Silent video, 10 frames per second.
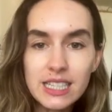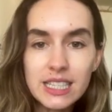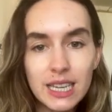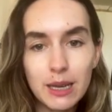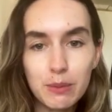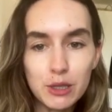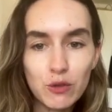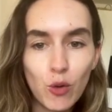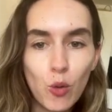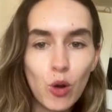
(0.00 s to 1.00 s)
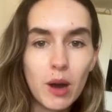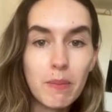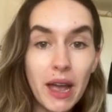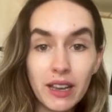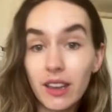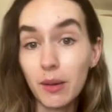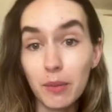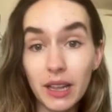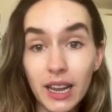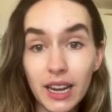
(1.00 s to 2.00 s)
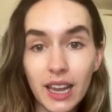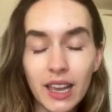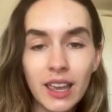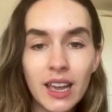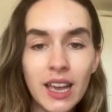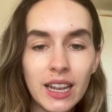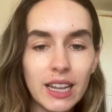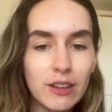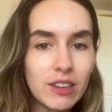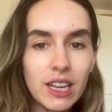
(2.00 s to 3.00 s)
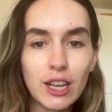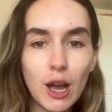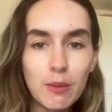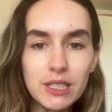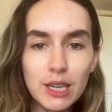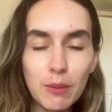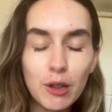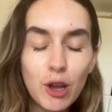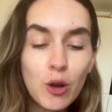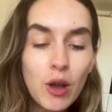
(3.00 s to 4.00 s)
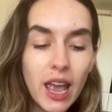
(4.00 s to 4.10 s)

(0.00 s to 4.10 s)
tips for packing and planning. Leave it in the comments down below.